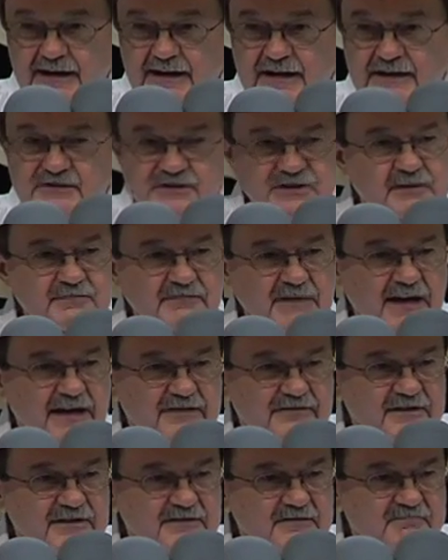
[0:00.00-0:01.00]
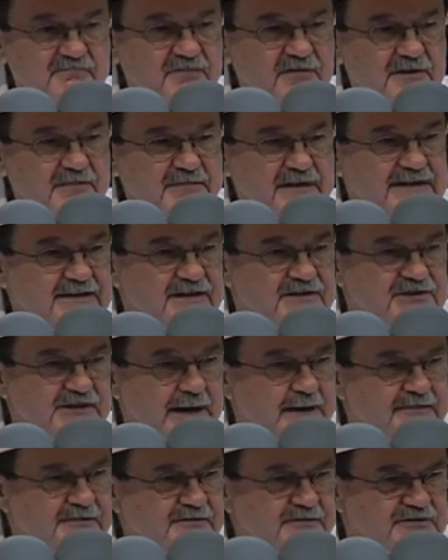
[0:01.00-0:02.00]
And, some, and the, the media
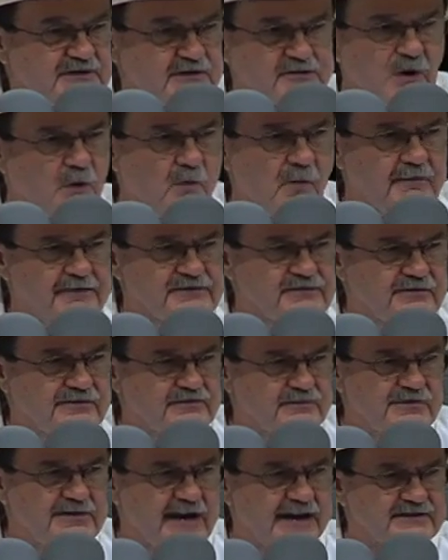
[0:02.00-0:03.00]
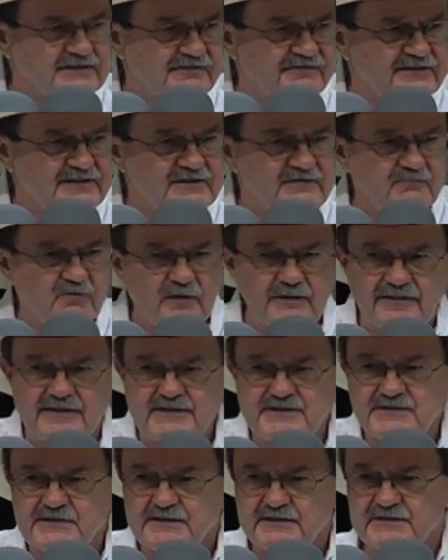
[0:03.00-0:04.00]
establishment said, oh, well, you, you can't defeat one of
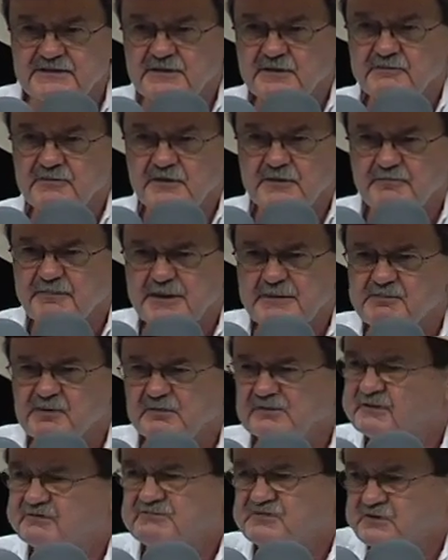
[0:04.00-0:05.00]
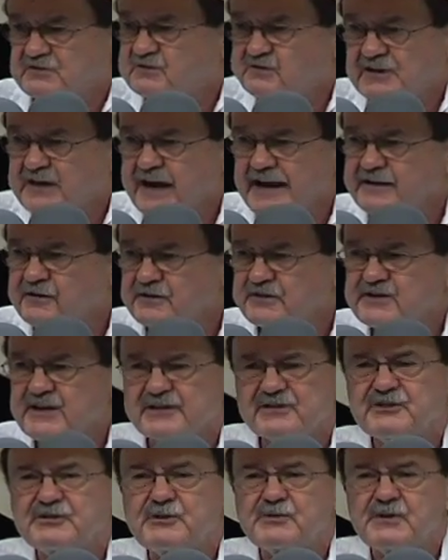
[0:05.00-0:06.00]
these things. The, the people can't understand.
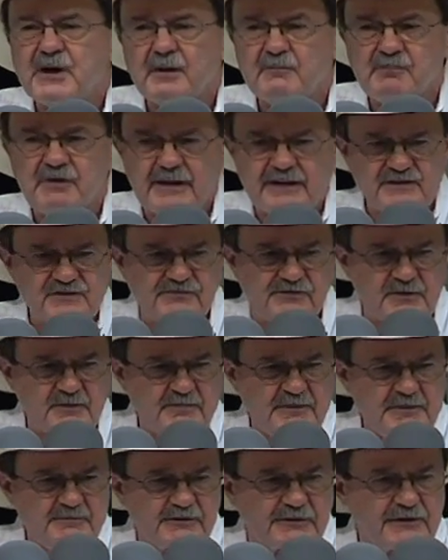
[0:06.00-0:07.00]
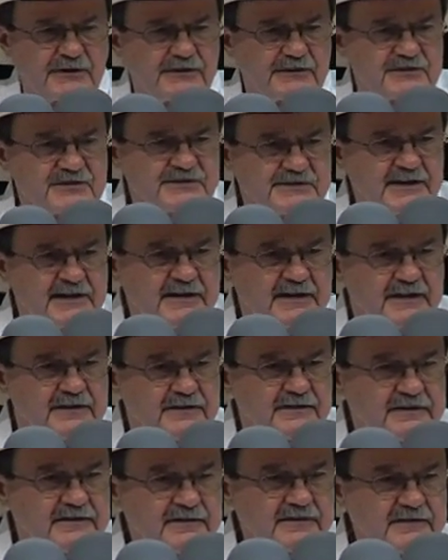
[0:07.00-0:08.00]
it's too complex for the people to understand.
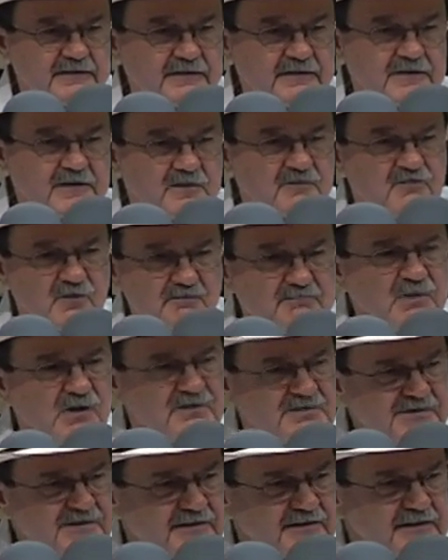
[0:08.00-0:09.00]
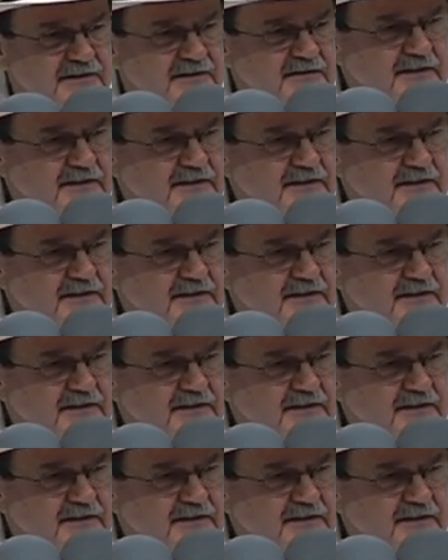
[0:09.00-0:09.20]
Well, bullshit.